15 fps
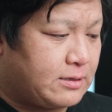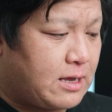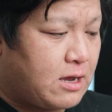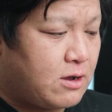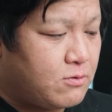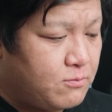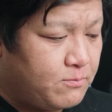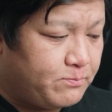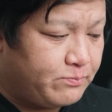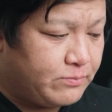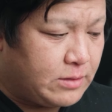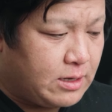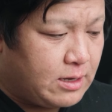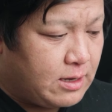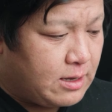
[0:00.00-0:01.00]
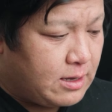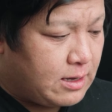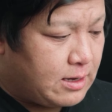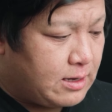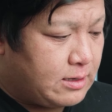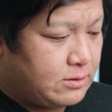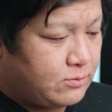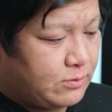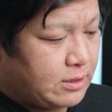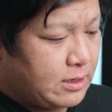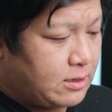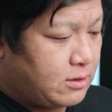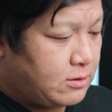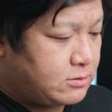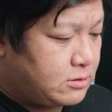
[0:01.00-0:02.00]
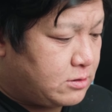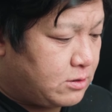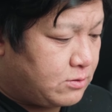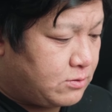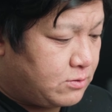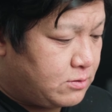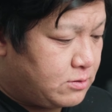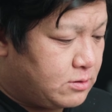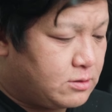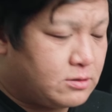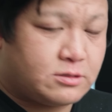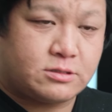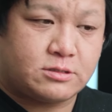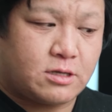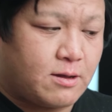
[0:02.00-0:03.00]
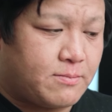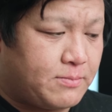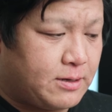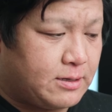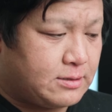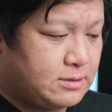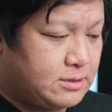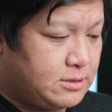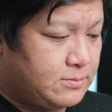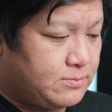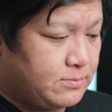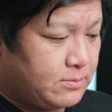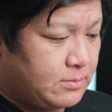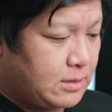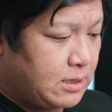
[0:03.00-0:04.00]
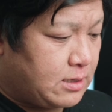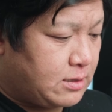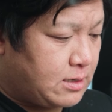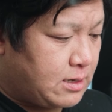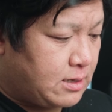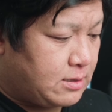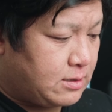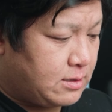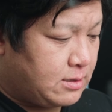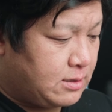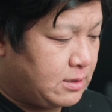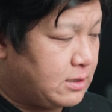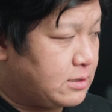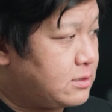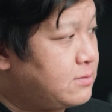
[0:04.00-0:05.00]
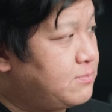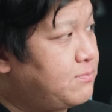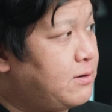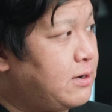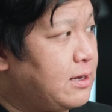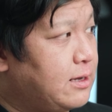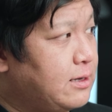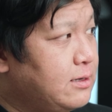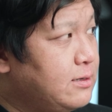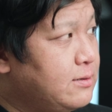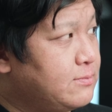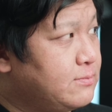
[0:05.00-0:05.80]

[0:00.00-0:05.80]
now. And we can also stop it and then hit play.